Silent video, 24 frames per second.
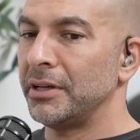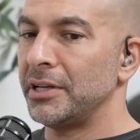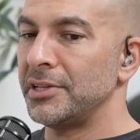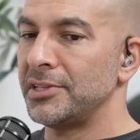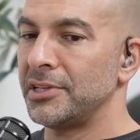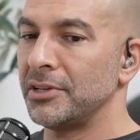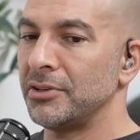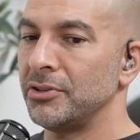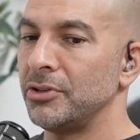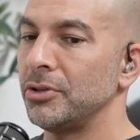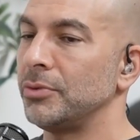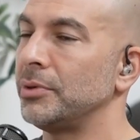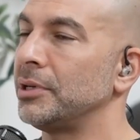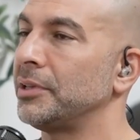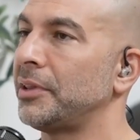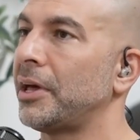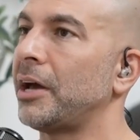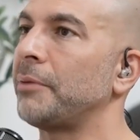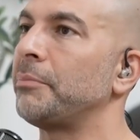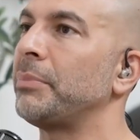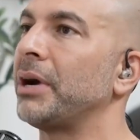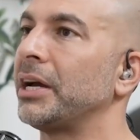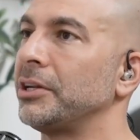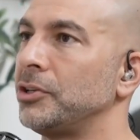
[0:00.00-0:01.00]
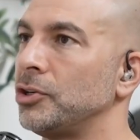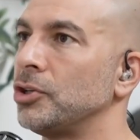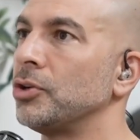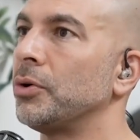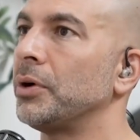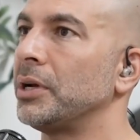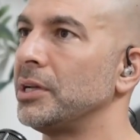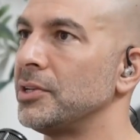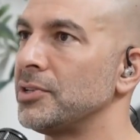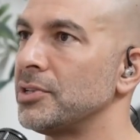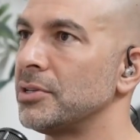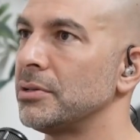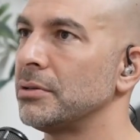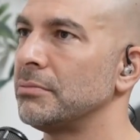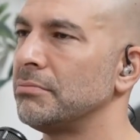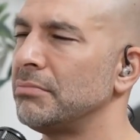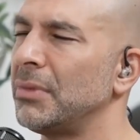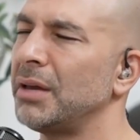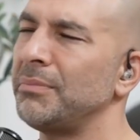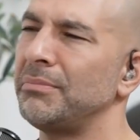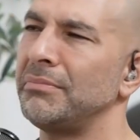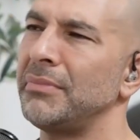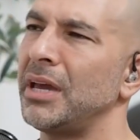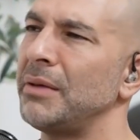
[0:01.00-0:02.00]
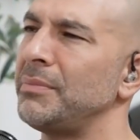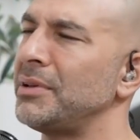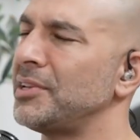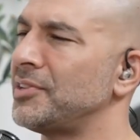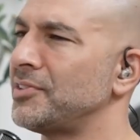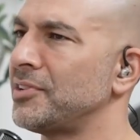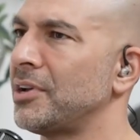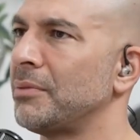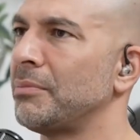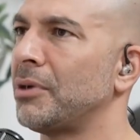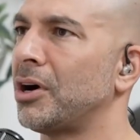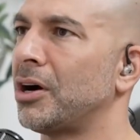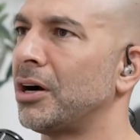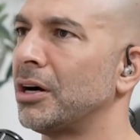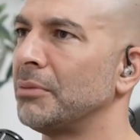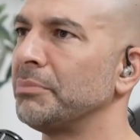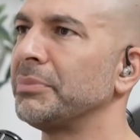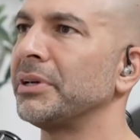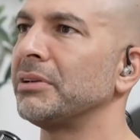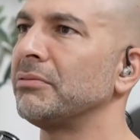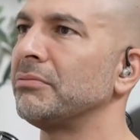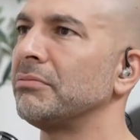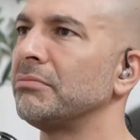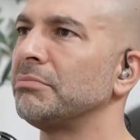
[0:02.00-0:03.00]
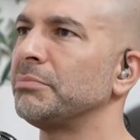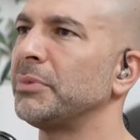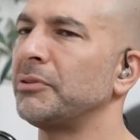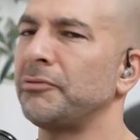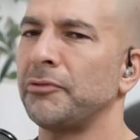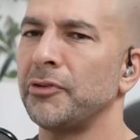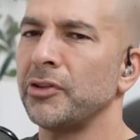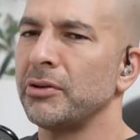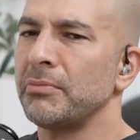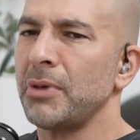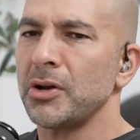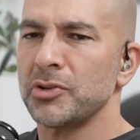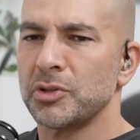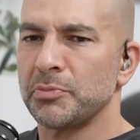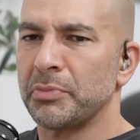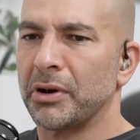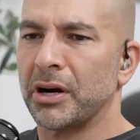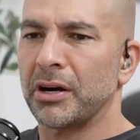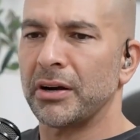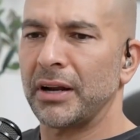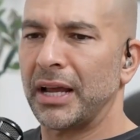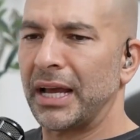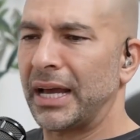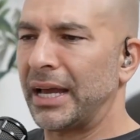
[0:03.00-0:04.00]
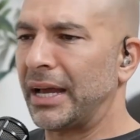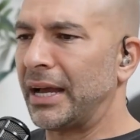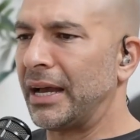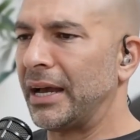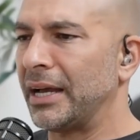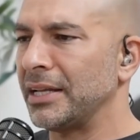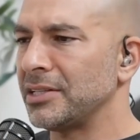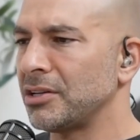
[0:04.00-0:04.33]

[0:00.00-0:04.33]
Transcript: isn't doing that by choice. Maybe, maybe some are, but but for the most part, I,